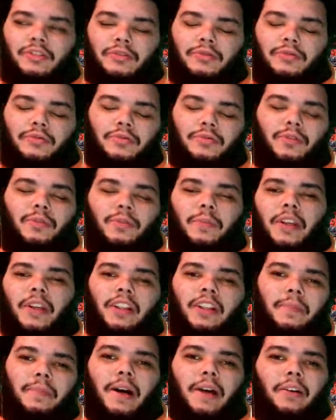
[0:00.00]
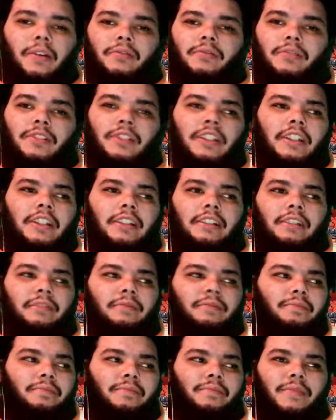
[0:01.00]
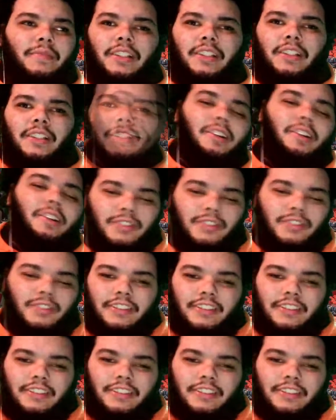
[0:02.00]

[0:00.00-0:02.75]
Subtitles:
speaking about the lows